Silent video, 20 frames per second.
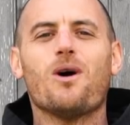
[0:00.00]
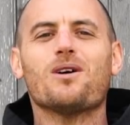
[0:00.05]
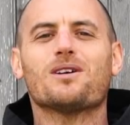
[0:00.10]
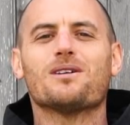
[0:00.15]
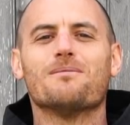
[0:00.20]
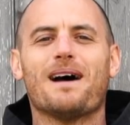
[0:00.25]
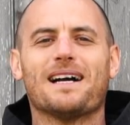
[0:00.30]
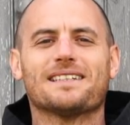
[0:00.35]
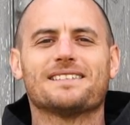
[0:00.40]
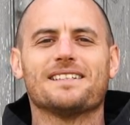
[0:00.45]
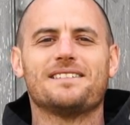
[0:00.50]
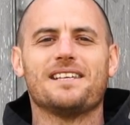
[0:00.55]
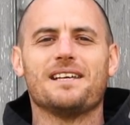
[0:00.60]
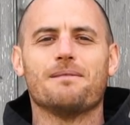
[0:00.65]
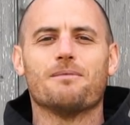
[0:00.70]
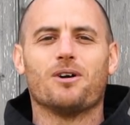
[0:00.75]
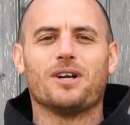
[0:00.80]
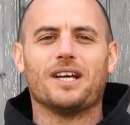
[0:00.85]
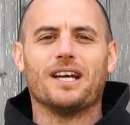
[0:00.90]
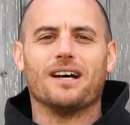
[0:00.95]
Welcome back to
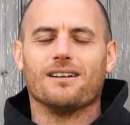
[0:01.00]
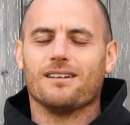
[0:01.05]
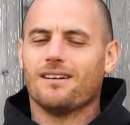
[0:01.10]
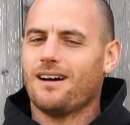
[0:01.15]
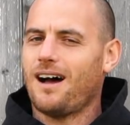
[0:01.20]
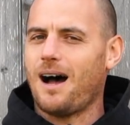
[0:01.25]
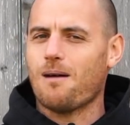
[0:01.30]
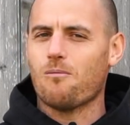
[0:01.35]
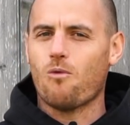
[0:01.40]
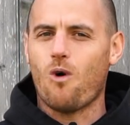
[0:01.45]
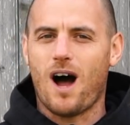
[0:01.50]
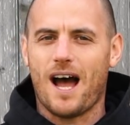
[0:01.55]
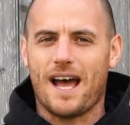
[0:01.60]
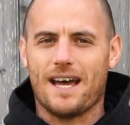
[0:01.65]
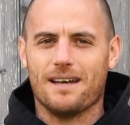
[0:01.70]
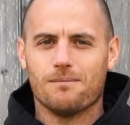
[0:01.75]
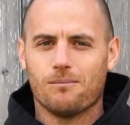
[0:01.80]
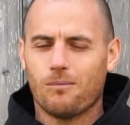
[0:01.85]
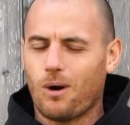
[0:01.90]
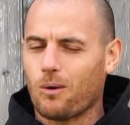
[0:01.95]
Team O'Neill. I'm Wyatt.